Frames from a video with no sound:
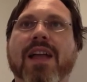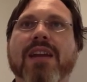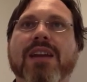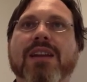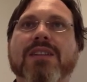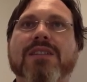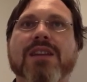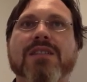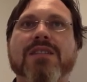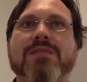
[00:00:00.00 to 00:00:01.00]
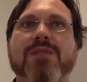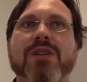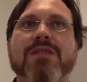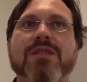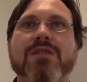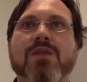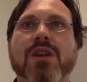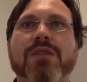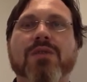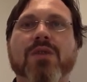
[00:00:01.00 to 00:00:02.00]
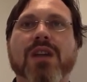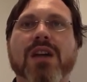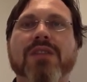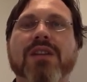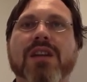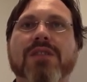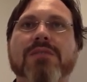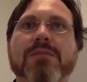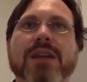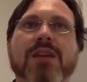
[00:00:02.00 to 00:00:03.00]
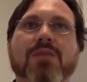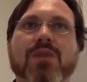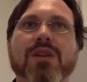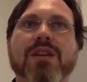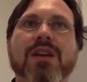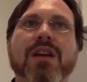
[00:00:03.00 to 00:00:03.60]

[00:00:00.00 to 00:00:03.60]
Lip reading: At any stage of this process, you will hopefully recover enough to be back at work,